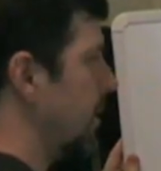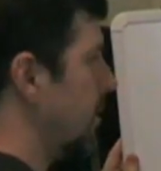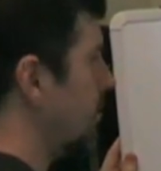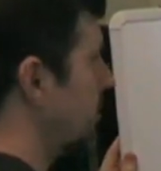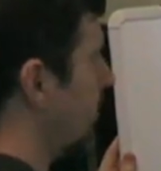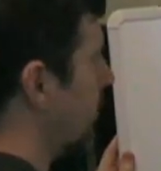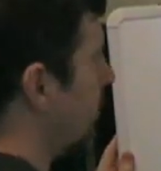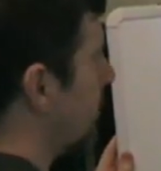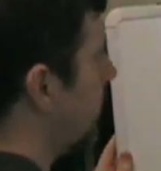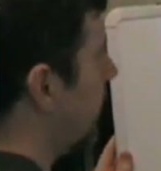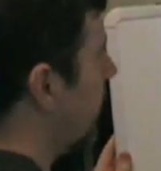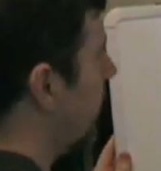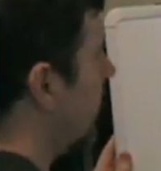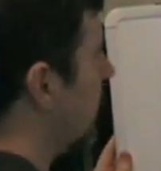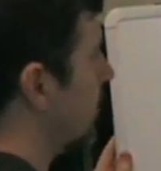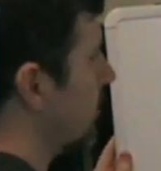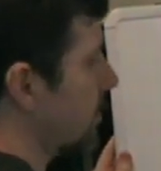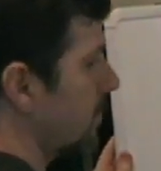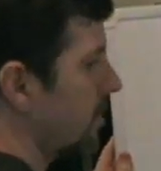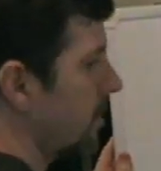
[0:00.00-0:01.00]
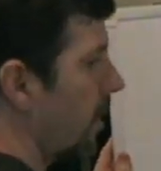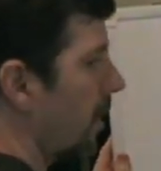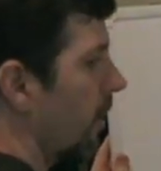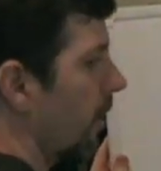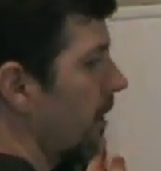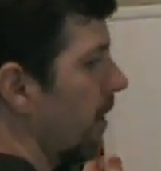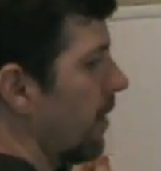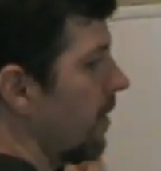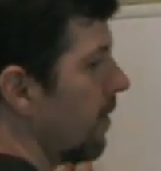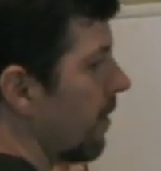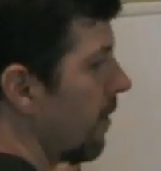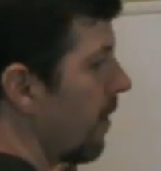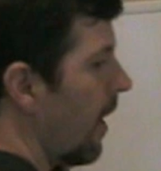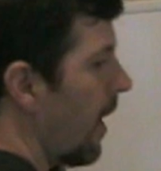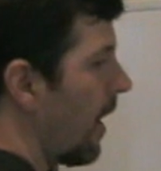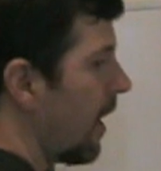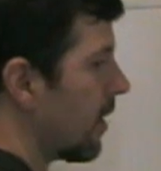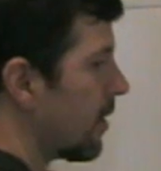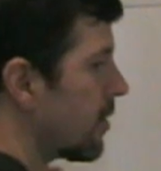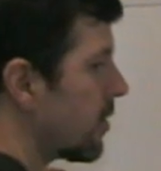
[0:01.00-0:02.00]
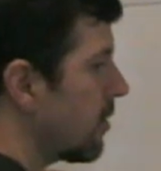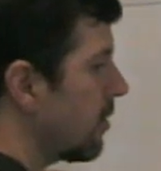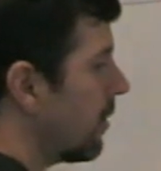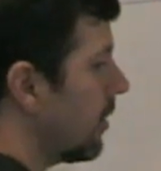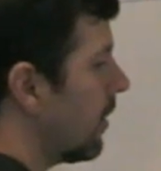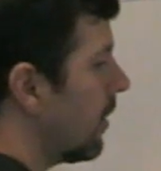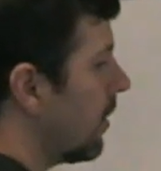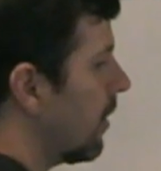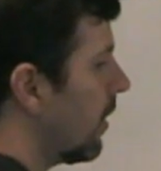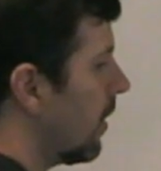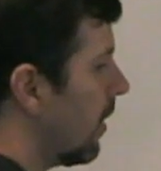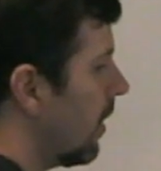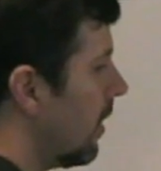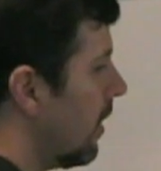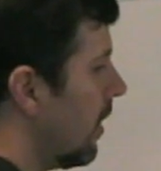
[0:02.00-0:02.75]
names are Finke and Stark, and they're actually